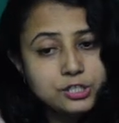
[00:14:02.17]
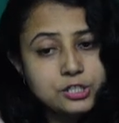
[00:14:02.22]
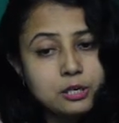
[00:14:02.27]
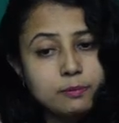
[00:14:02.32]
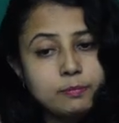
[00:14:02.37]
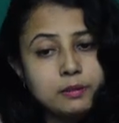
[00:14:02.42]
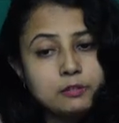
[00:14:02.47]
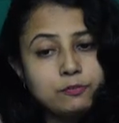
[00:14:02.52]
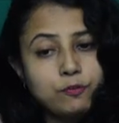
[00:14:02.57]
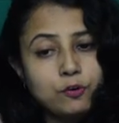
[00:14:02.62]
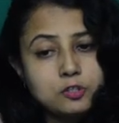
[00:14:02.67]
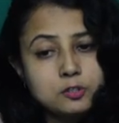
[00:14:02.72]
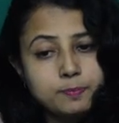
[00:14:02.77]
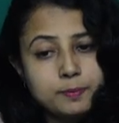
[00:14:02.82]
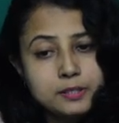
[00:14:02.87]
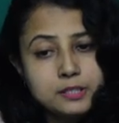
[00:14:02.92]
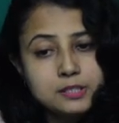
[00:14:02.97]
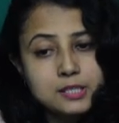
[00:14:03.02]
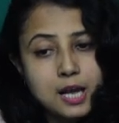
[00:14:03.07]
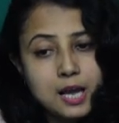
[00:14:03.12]
and
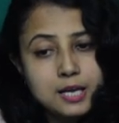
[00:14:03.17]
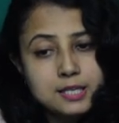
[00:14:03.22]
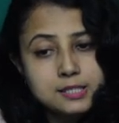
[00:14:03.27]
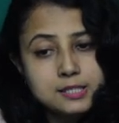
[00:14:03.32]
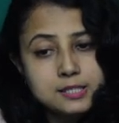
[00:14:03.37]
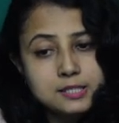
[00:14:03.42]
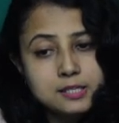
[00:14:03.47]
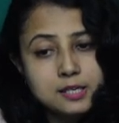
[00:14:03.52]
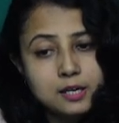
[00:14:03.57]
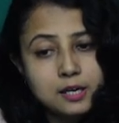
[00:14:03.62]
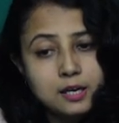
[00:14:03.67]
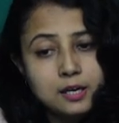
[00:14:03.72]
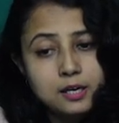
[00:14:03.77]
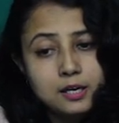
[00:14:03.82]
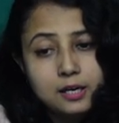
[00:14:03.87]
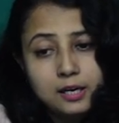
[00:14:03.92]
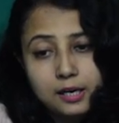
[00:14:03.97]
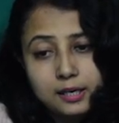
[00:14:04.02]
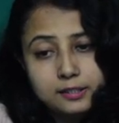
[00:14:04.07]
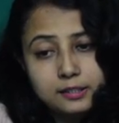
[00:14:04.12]
phosphatase ions in the
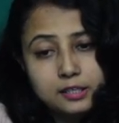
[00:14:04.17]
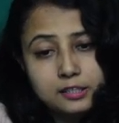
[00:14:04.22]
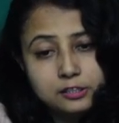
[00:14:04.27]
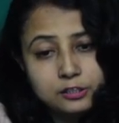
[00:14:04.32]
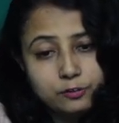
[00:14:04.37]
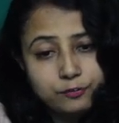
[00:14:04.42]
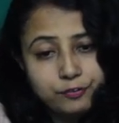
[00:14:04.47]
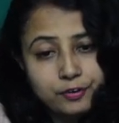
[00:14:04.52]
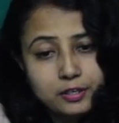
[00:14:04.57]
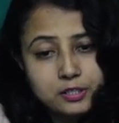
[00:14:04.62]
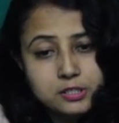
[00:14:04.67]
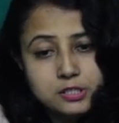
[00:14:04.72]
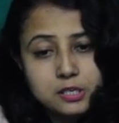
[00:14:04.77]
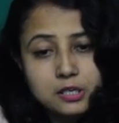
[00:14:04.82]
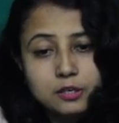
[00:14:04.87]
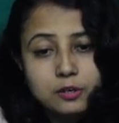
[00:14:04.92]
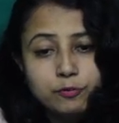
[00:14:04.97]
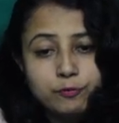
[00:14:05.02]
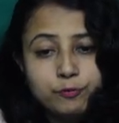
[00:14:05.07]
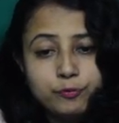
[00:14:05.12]
at the interface,
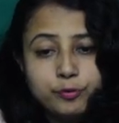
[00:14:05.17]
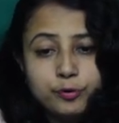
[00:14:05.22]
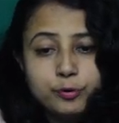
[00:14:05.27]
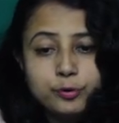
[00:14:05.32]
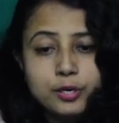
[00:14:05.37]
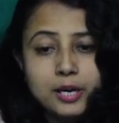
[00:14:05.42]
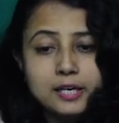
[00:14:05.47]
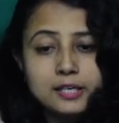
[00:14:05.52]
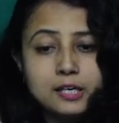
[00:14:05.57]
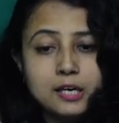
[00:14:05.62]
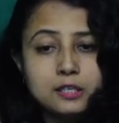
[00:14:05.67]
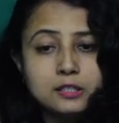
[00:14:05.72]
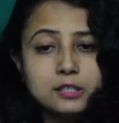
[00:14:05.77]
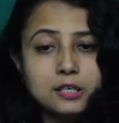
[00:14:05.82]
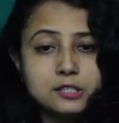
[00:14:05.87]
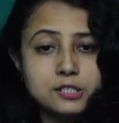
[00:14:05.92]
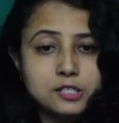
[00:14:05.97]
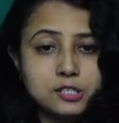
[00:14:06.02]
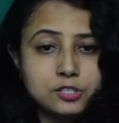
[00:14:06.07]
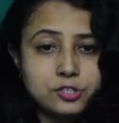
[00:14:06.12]
fluoride ion
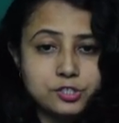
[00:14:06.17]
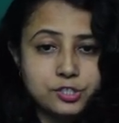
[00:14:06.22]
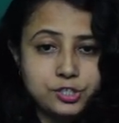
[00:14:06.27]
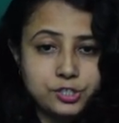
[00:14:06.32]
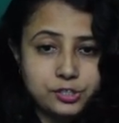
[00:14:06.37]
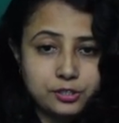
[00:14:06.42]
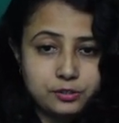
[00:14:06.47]
concentration.